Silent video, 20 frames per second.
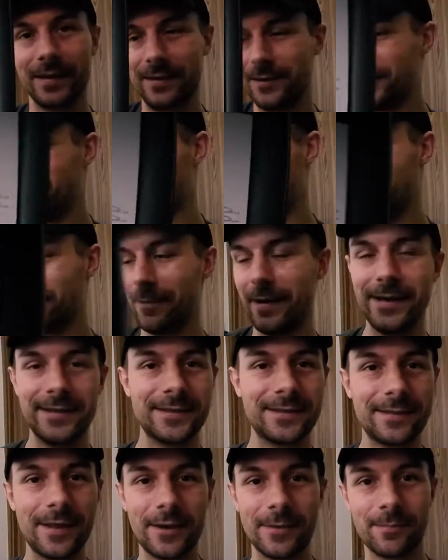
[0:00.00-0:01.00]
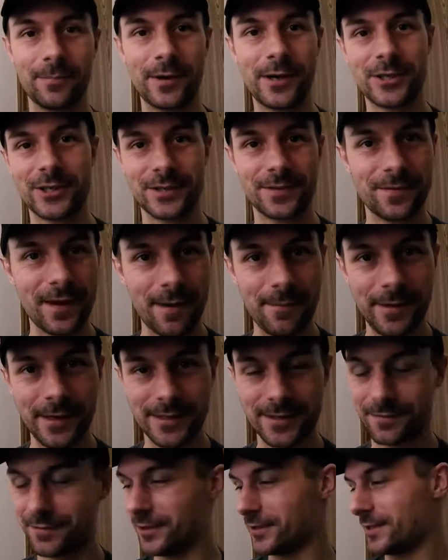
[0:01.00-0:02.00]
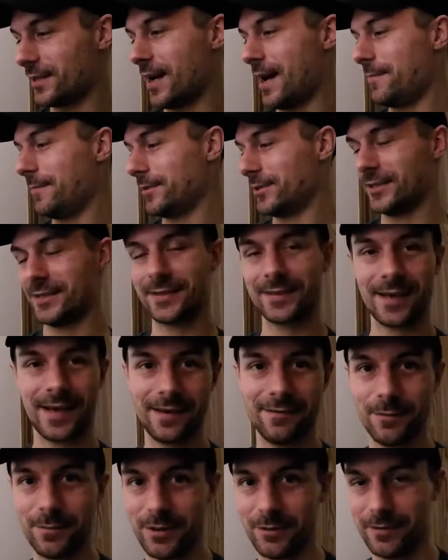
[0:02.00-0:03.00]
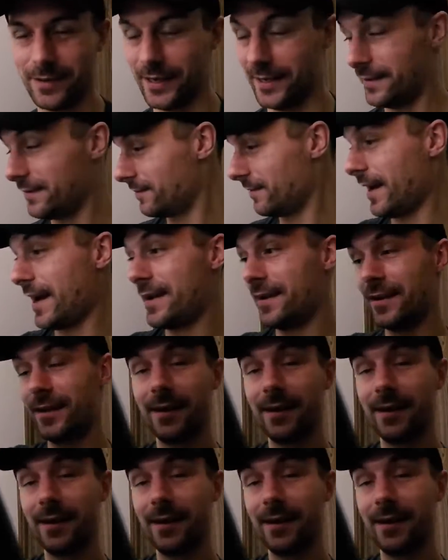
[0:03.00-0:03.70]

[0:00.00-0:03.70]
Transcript: you'll waste the precious 5 minutes of your time, which is kind of a bit weird, right?